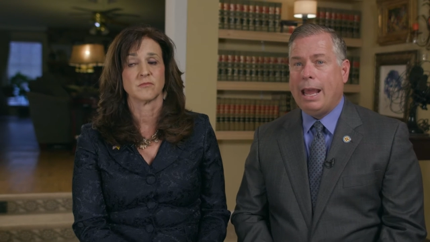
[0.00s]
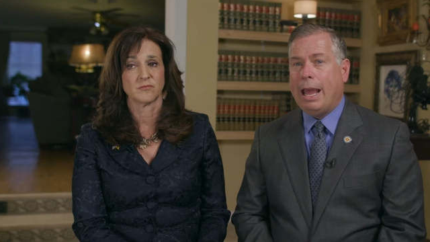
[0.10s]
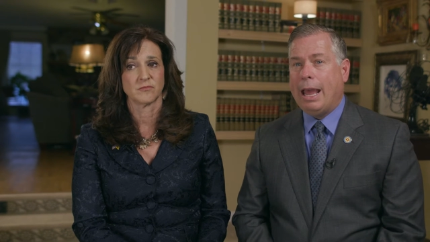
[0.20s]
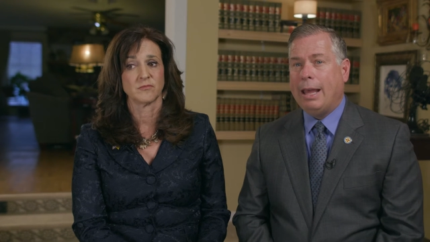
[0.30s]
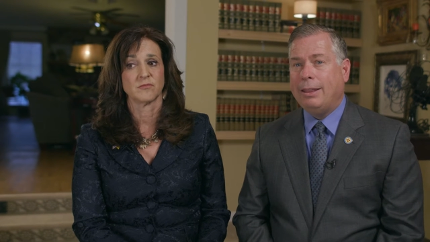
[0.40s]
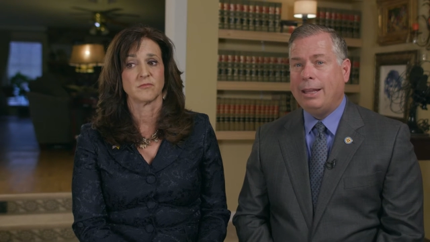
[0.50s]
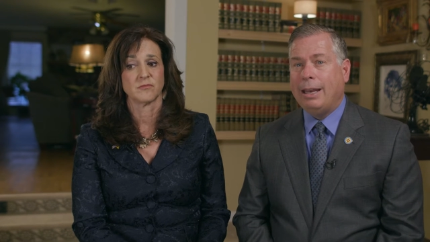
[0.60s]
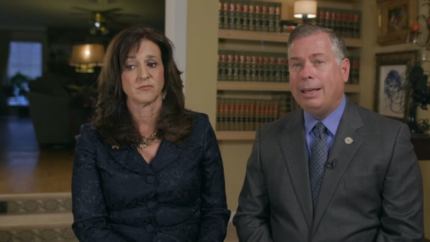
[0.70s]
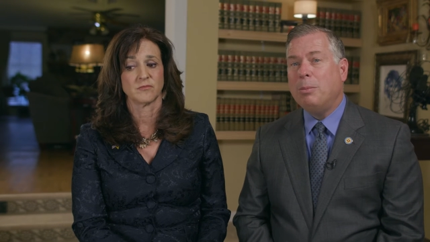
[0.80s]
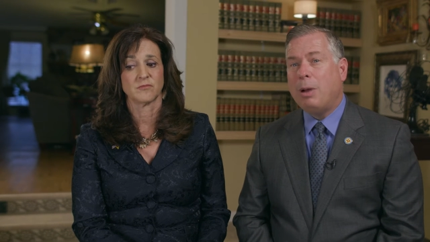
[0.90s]
Speaker 1: and
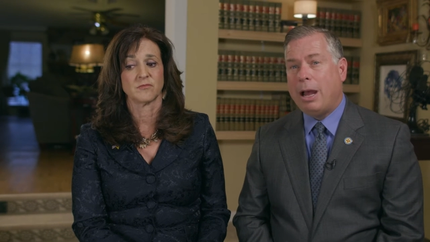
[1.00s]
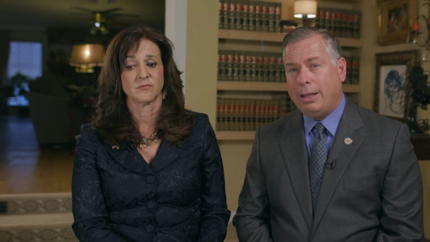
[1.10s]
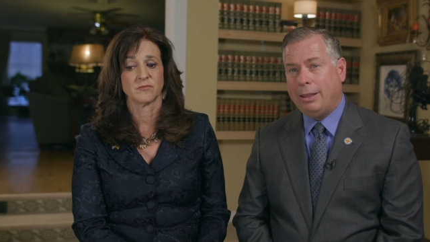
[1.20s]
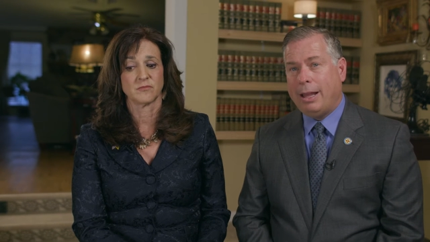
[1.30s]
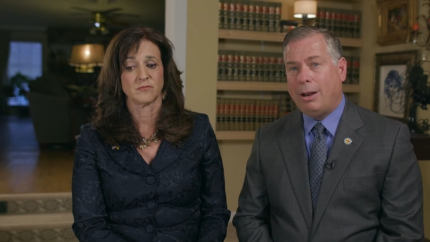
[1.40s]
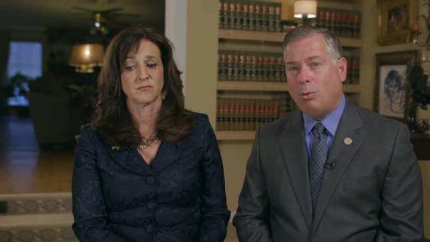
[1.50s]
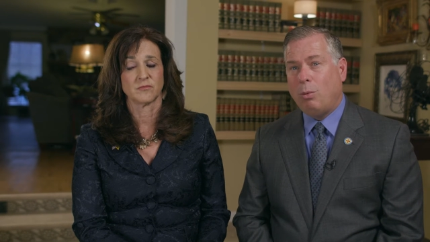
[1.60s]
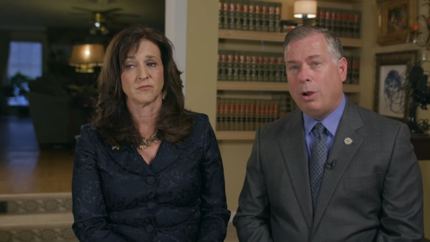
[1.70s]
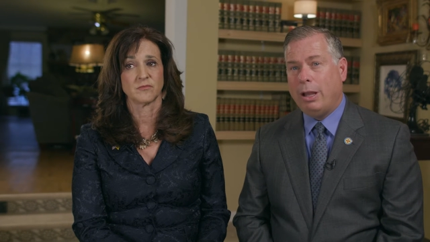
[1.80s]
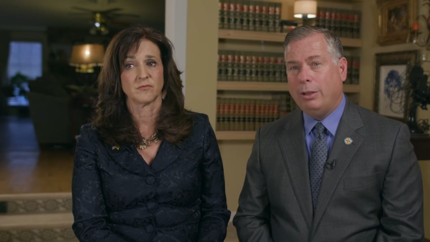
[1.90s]
the idea behind that
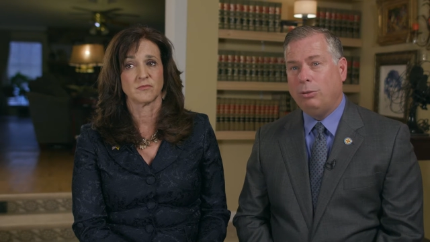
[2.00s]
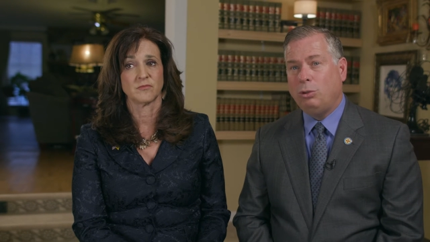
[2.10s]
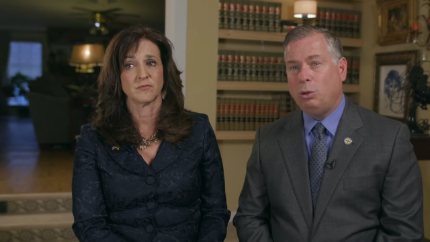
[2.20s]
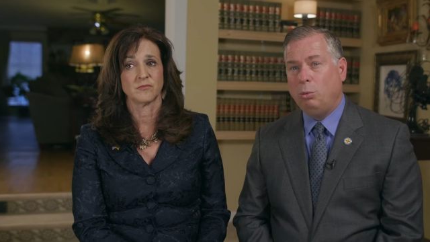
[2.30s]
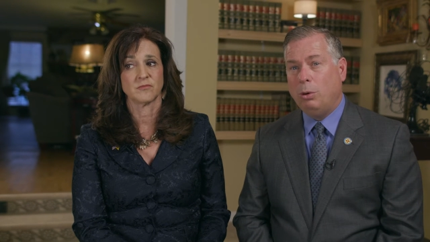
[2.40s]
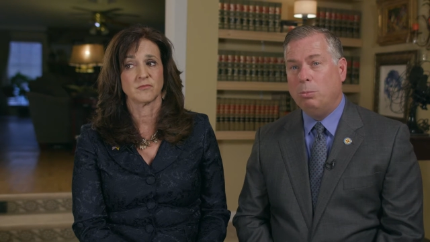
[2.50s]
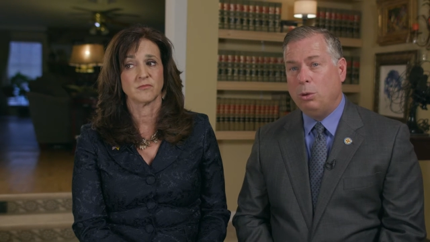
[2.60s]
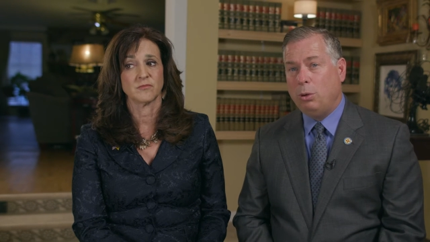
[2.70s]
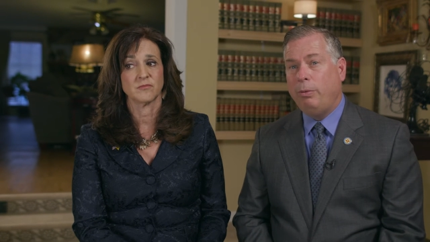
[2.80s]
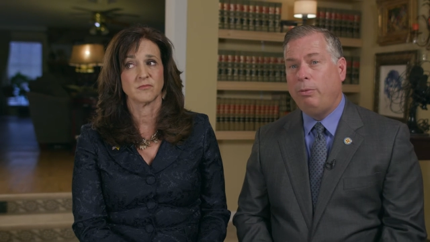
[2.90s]
was to
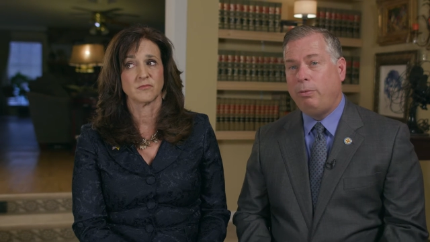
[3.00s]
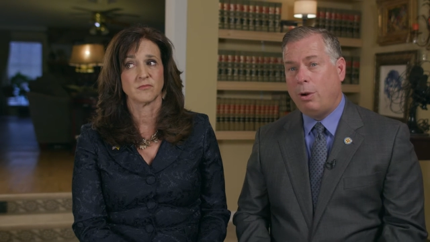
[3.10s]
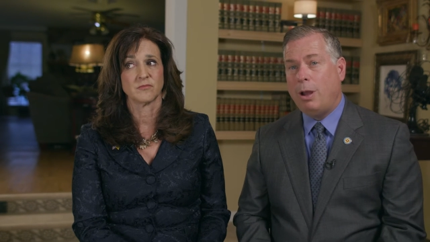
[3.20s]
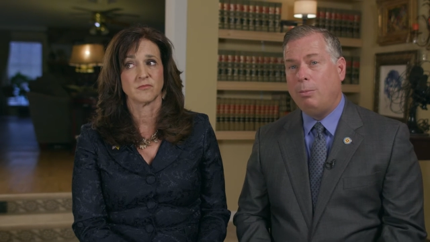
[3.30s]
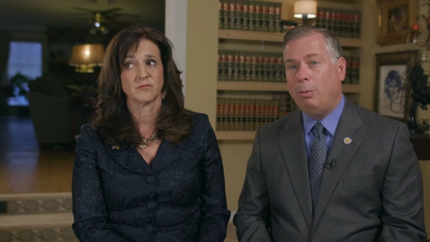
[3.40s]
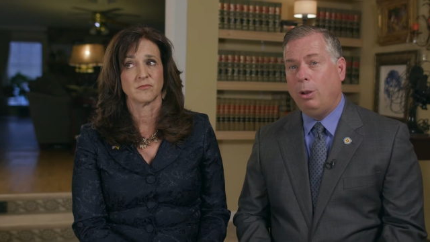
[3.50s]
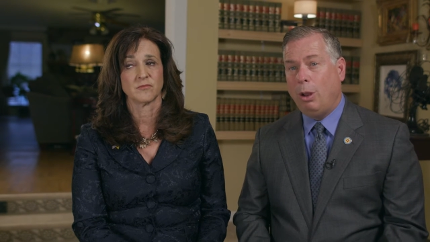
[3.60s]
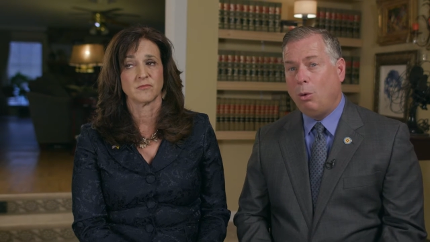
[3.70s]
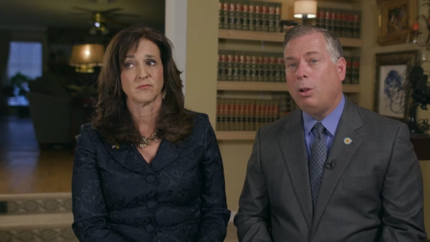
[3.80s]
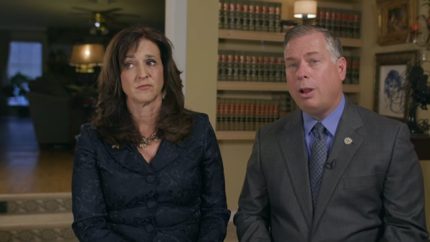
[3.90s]
remove from
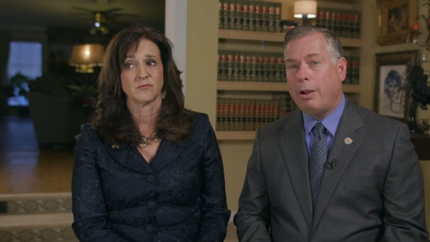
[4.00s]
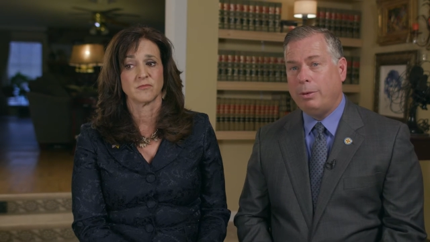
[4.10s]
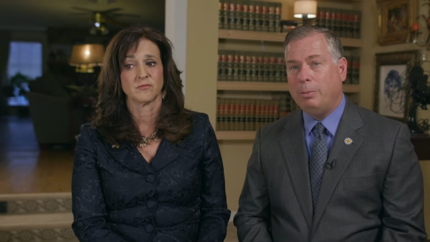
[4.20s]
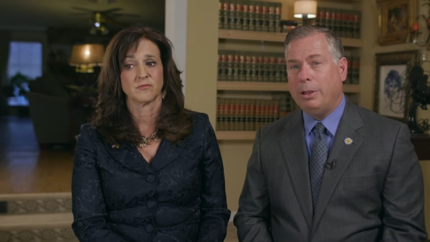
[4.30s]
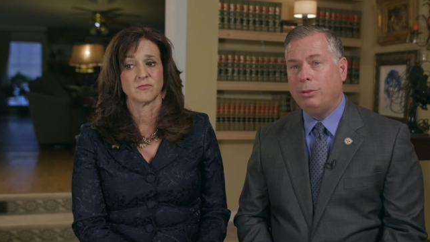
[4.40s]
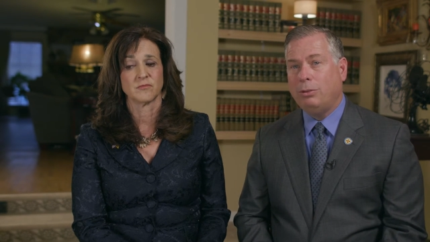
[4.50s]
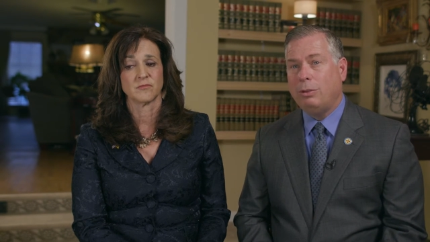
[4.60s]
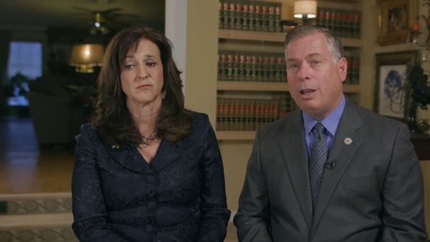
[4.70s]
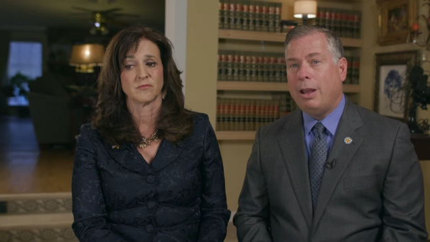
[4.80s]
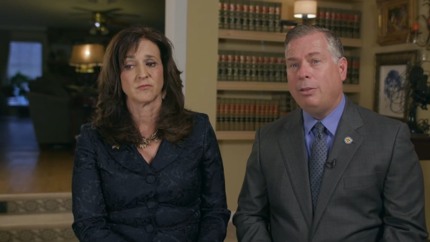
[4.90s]
local
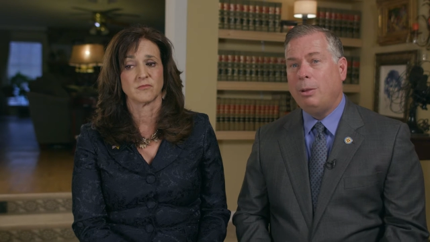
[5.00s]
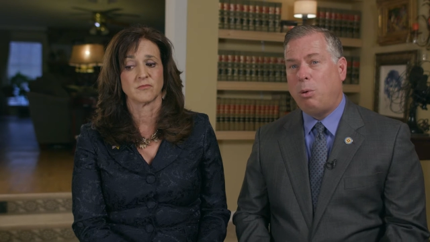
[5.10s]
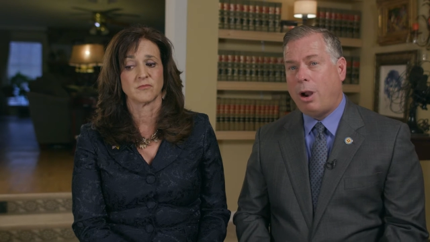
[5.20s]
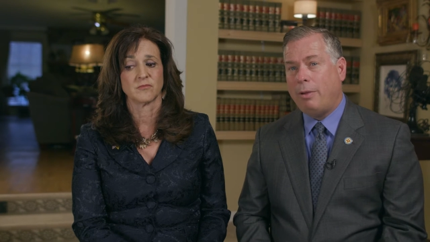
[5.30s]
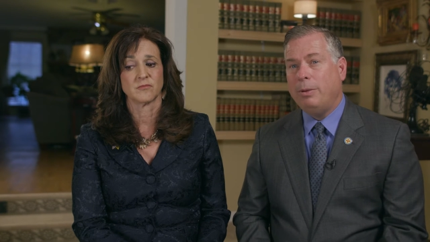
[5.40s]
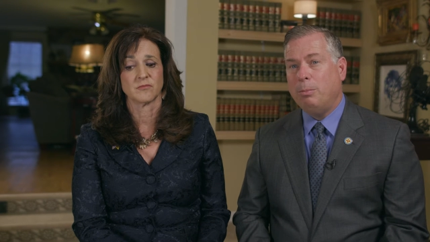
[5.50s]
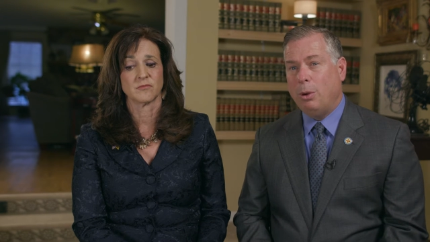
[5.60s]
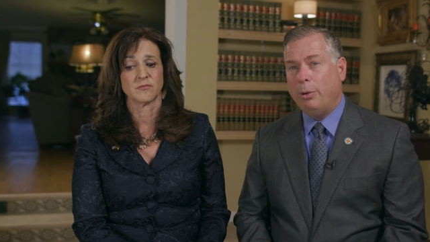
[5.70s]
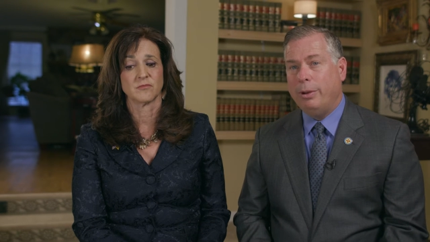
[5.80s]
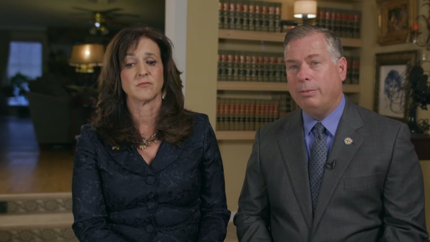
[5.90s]
governments the profit
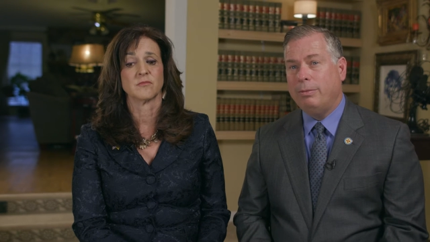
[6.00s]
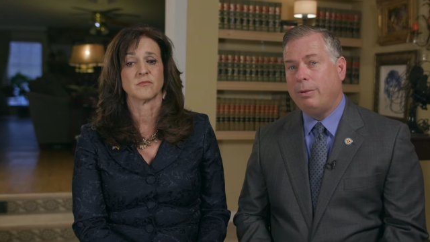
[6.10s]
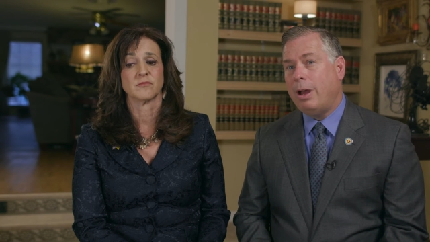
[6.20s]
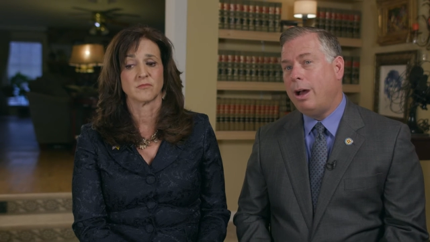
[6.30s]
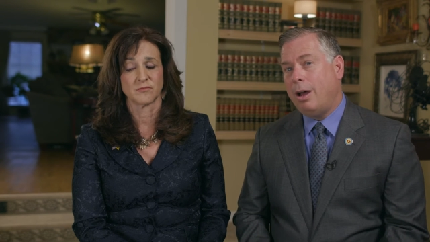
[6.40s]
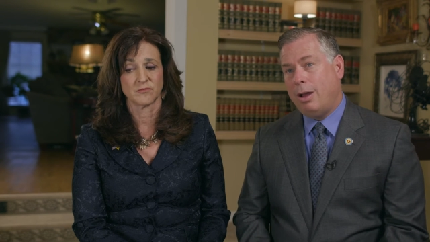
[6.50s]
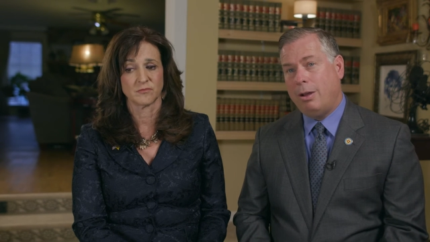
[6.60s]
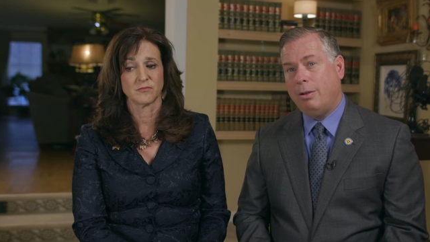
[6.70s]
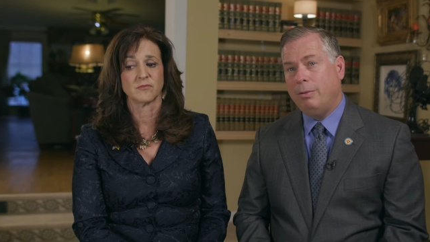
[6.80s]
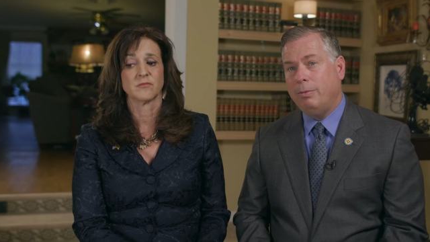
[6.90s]
motive
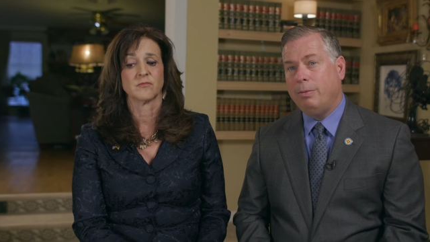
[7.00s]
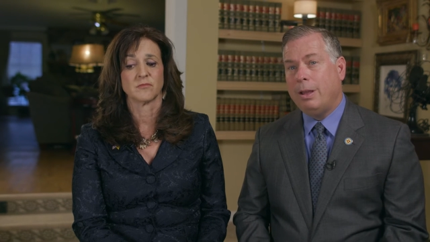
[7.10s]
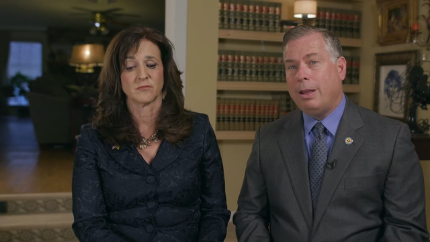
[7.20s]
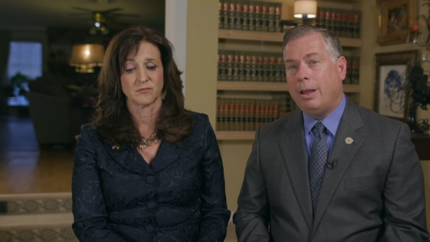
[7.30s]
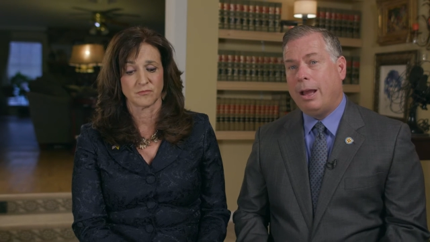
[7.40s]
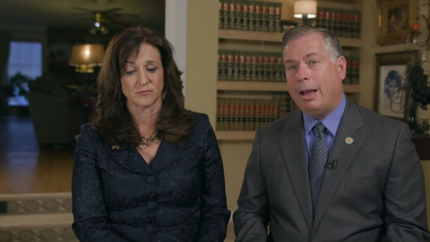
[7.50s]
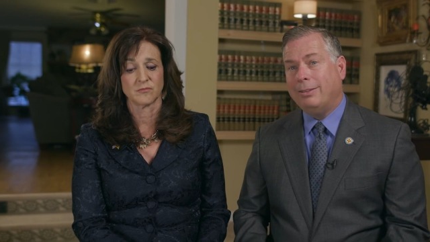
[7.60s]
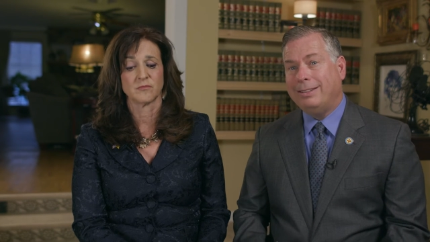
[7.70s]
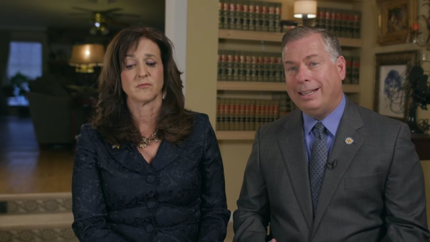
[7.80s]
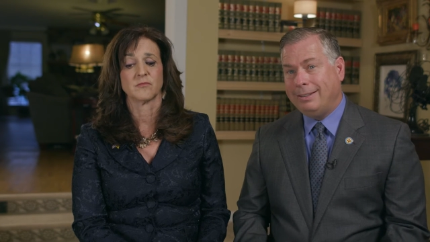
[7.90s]
of
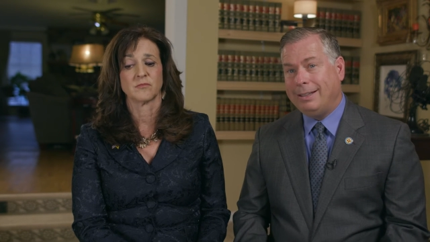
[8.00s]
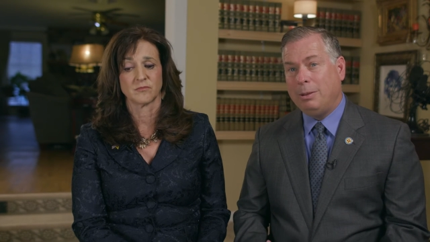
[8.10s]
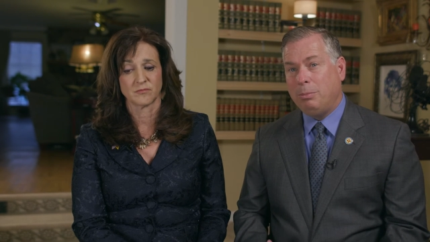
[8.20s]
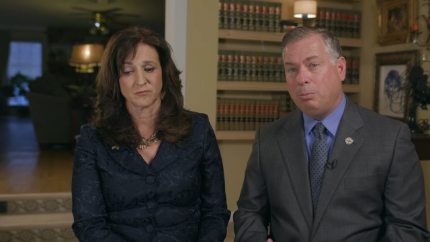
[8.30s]
uh, seizing